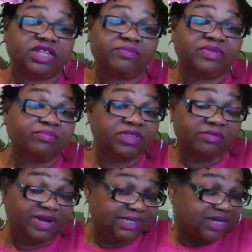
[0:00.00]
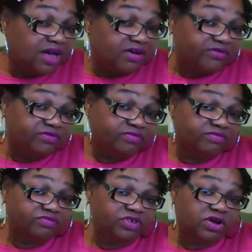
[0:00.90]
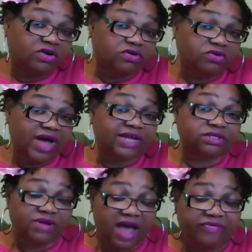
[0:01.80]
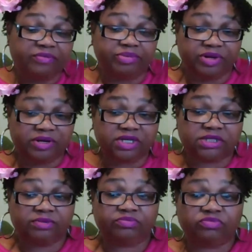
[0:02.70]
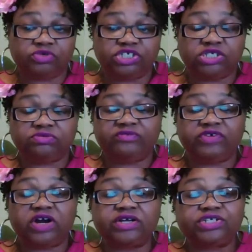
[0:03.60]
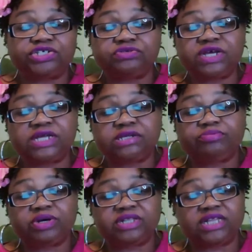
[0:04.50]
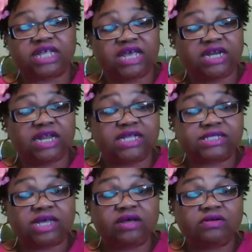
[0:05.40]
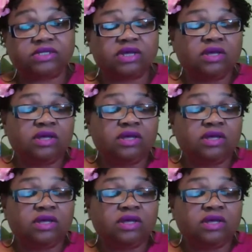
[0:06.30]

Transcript: than, than myself. So I do have the book. It's a well, she's referring to is a book that the NNA sells.